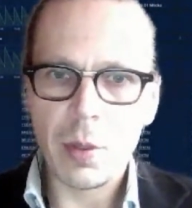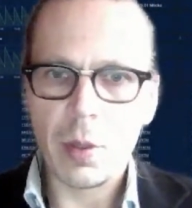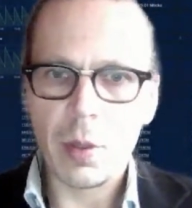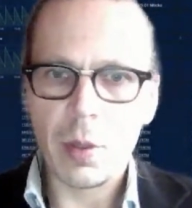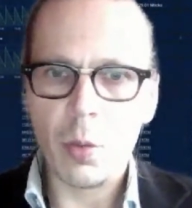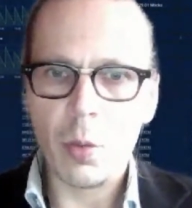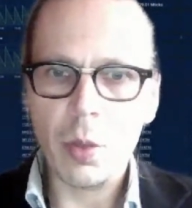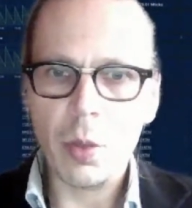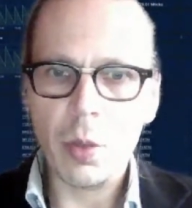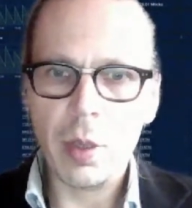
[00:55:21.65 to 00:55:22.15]

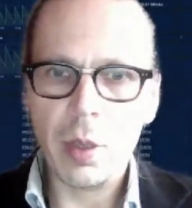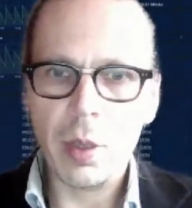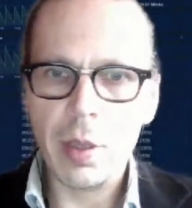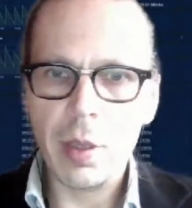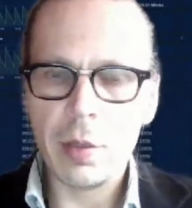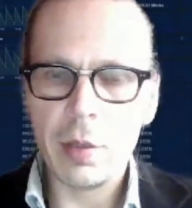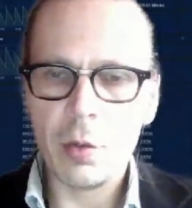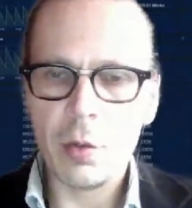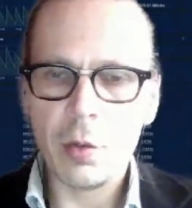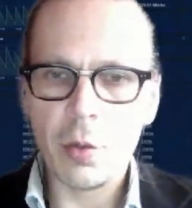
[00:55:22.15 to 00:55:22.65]
will lead
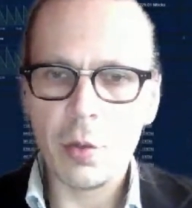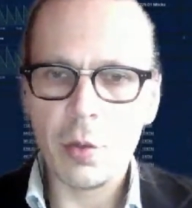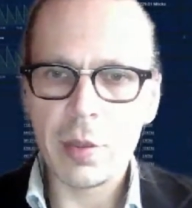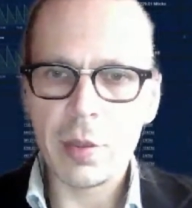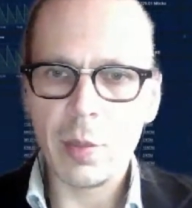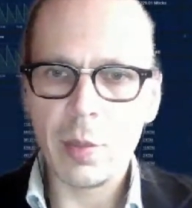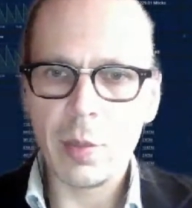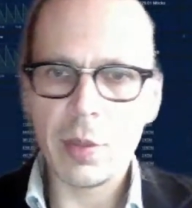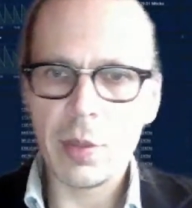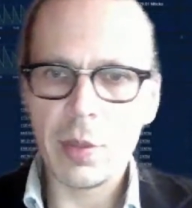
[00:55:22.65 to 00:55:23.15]
to a
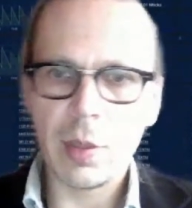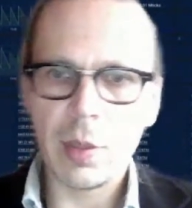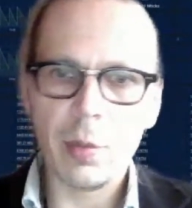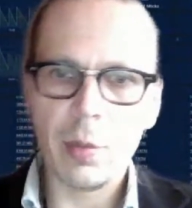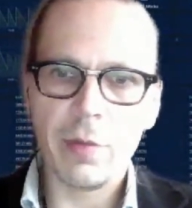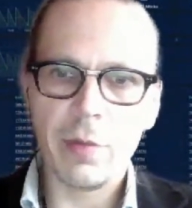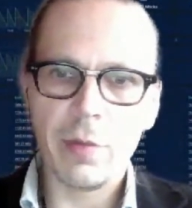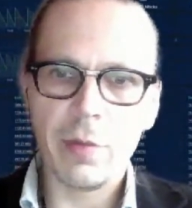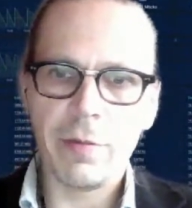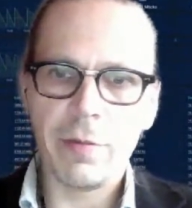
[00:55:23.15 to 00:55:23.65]

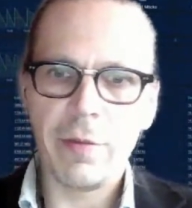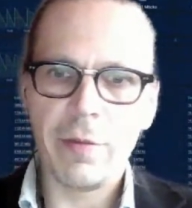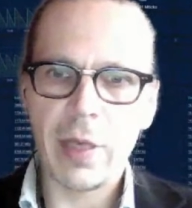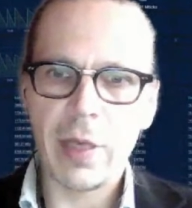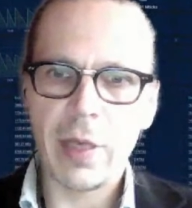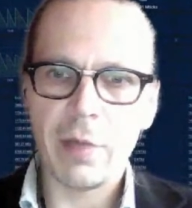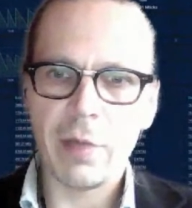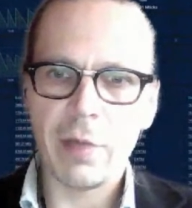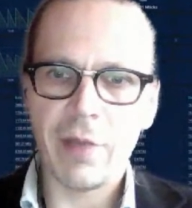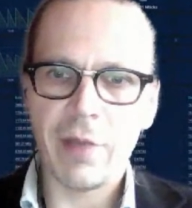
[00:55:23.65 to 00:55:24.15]
semi-stable
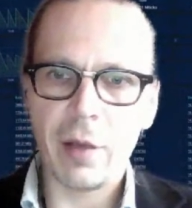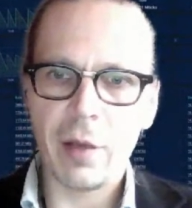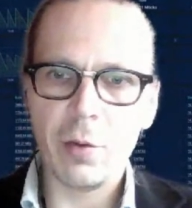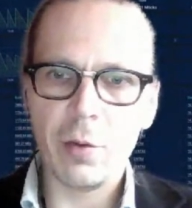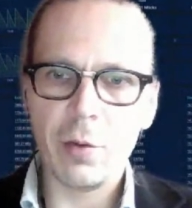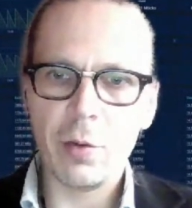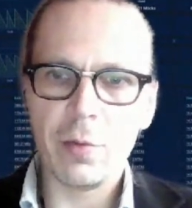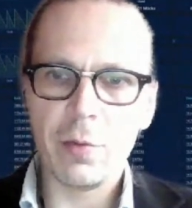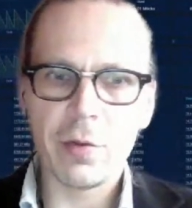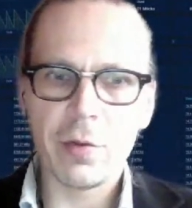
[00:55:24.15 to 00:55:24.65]
fiat
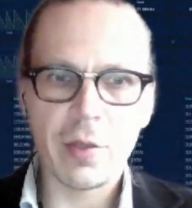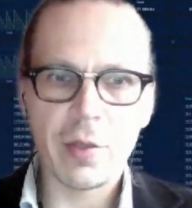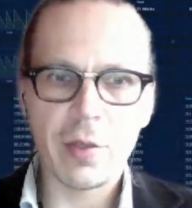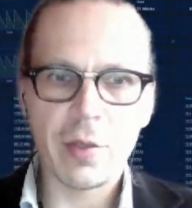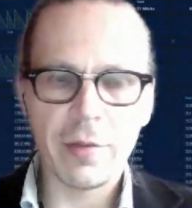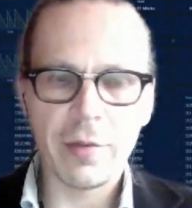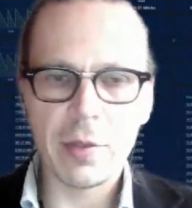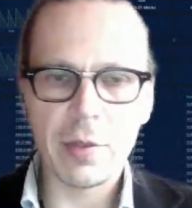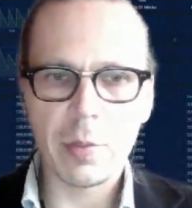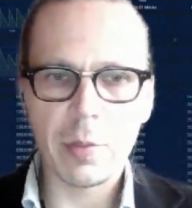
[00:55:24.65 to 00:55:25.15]
value for
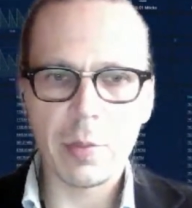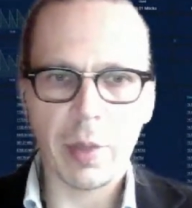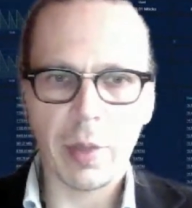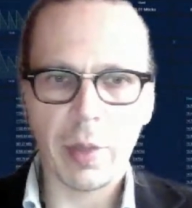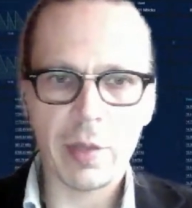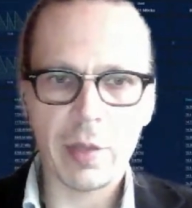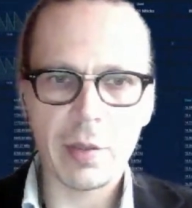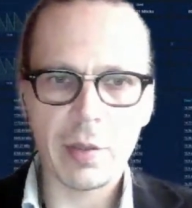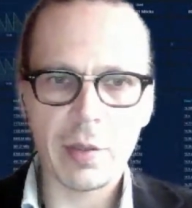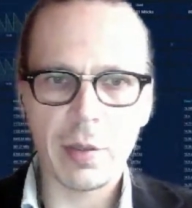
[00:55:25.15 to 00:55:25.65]
services
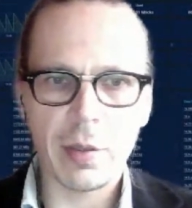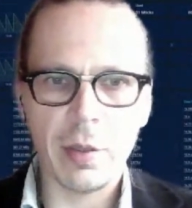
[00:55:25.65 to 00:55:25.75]
priced